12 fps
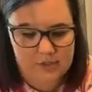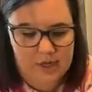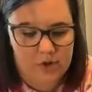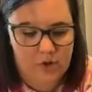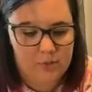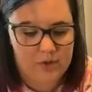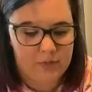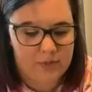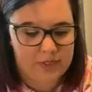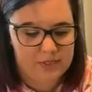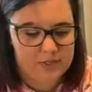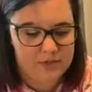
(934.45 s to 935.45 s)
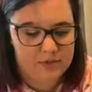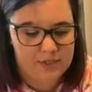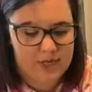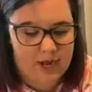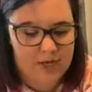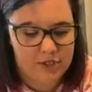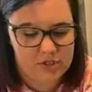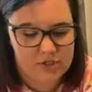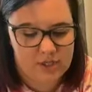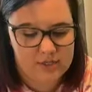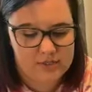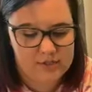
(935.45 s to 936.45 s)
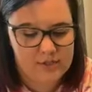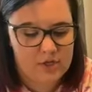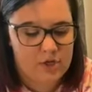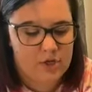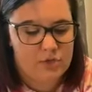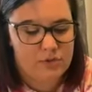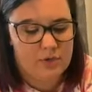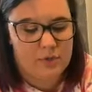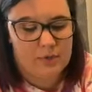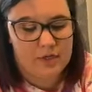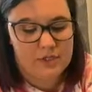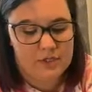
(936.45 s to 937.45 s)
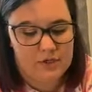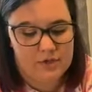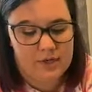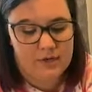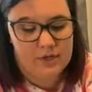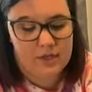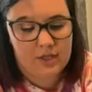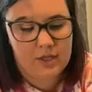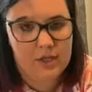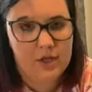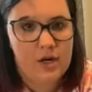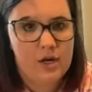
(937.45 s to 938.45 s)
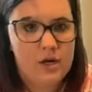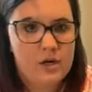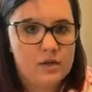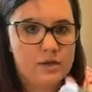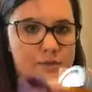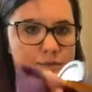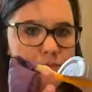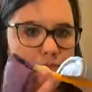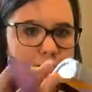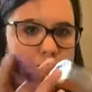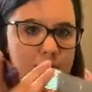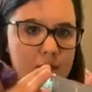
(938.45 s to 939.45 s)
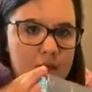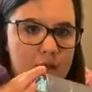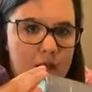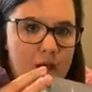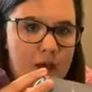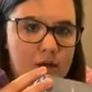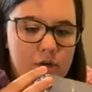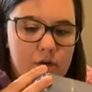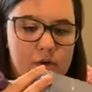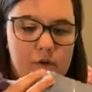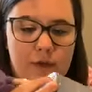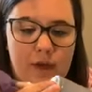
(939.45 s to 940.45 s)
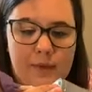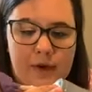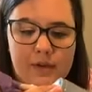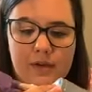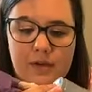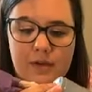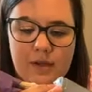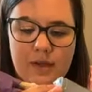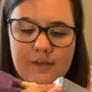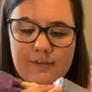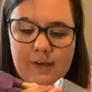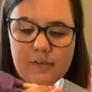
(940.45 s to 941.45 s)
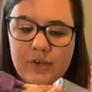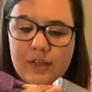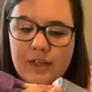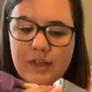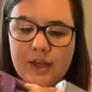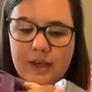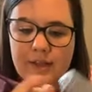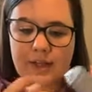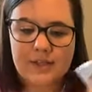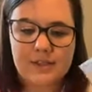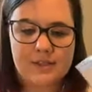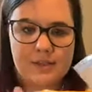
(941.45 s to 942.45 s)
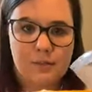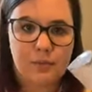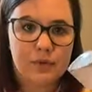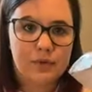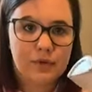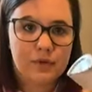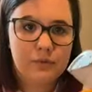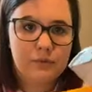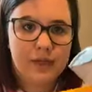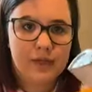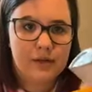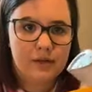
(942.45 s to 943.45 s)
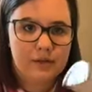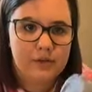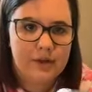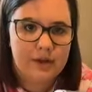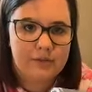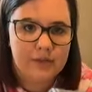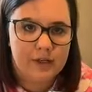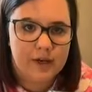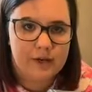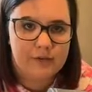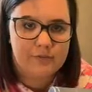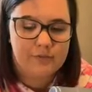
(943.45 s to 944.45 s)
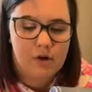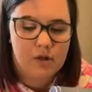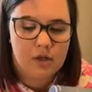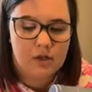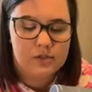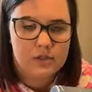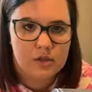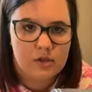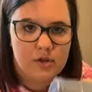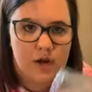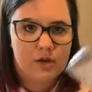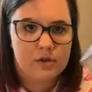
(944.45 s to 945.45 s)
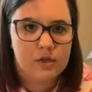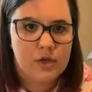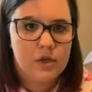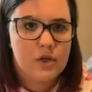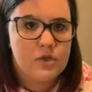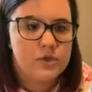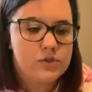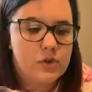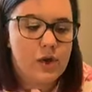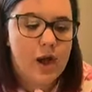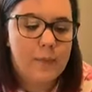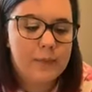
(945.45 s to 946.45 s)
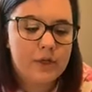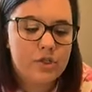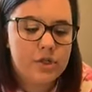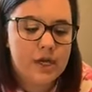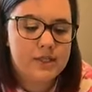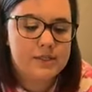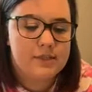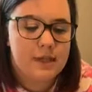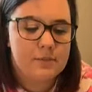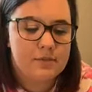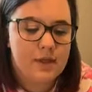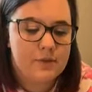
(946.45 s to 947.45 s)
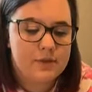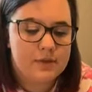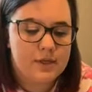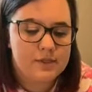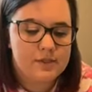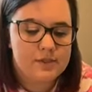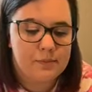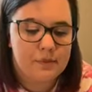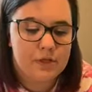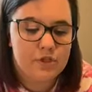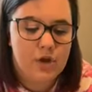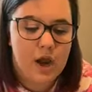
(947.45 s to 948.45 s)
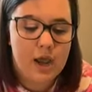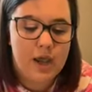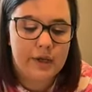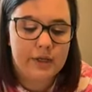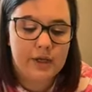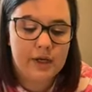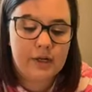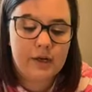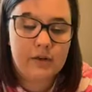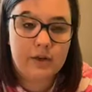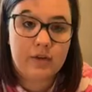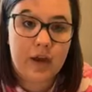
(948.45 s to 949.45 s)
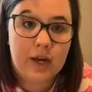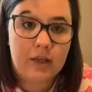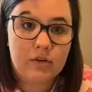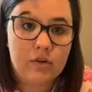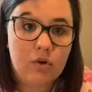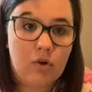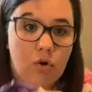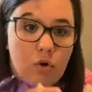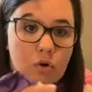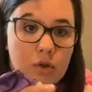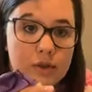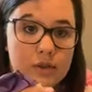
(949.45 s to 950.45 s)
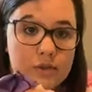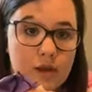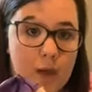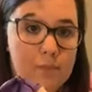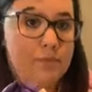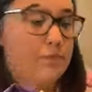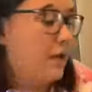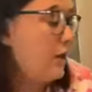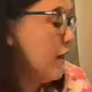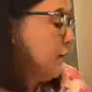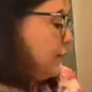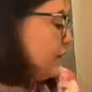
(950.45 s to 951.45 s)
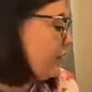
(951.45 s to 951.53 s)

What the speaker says: How am I going to attach this? Do I want it to go down here? I don't know about if I really like how that is, because the balloon might get a little heavy and kind of fall onto the ground. So I'm gonna try the same thing with this, is I'm gonna try and cut out a tiny little hole at the top of my cup.